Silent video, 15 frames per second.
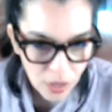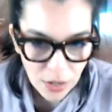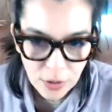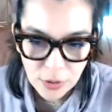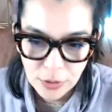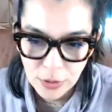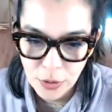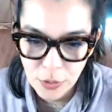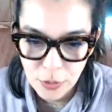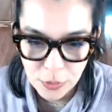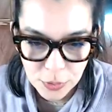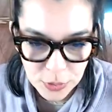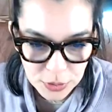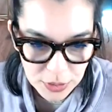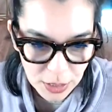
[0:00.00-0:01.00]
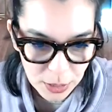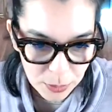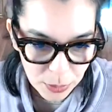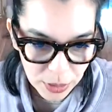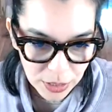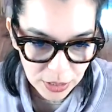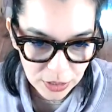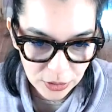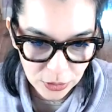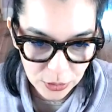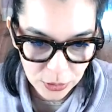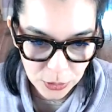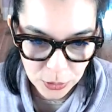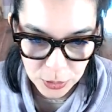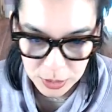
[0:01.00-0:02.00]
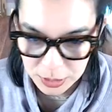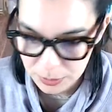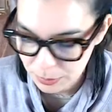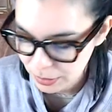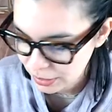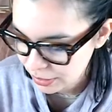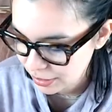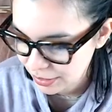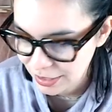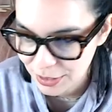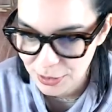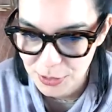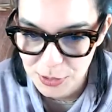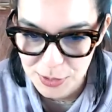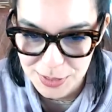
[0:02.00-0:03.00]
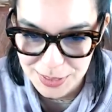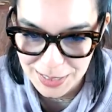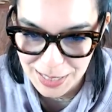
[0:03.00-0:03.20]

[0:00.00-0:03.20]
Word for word: I don't know if you celebrate Christmas. Can you use